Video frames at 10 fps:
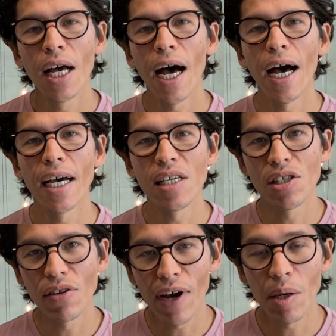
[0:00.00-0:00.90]
uh, is
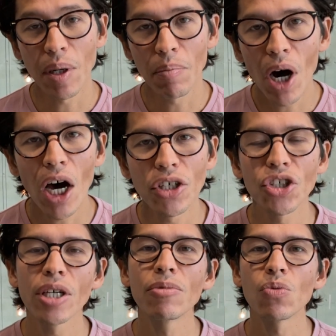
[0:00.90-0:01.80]
developing
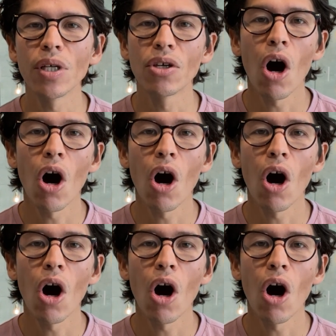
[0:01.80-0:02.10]
partnerships with